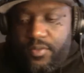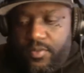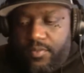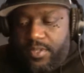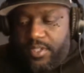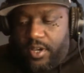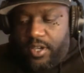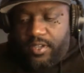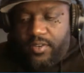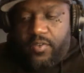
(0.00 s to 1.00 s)
We
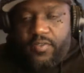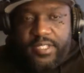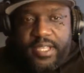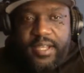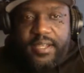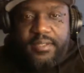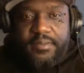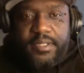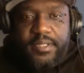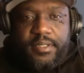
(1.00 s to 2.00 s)
talking
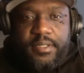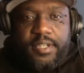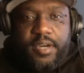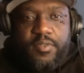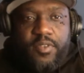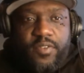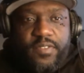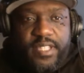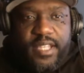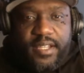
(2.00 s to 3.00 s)
overtimes, double
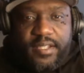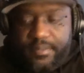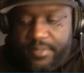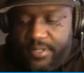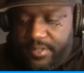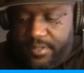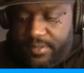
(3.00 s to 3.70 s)
overtimes,